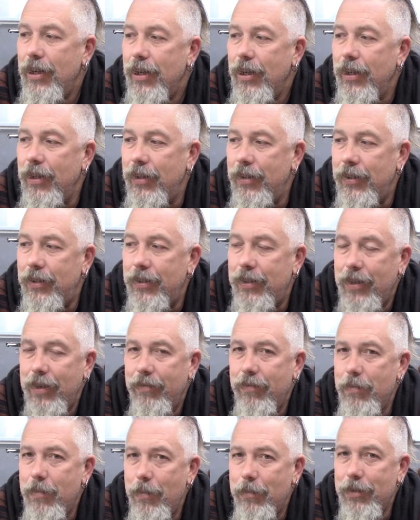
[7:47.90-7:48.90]

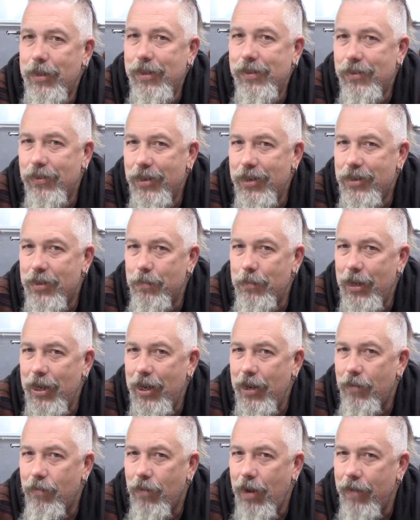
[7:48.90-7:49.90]
remember these are
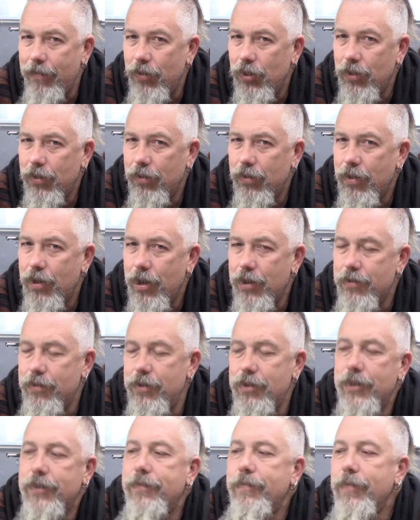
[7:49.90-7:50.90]
intermediate rifle
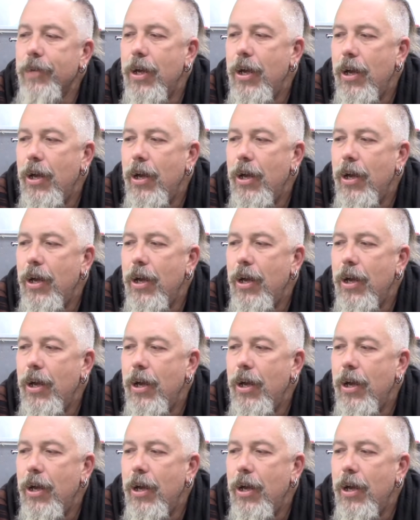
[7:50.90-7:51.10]
cartridges,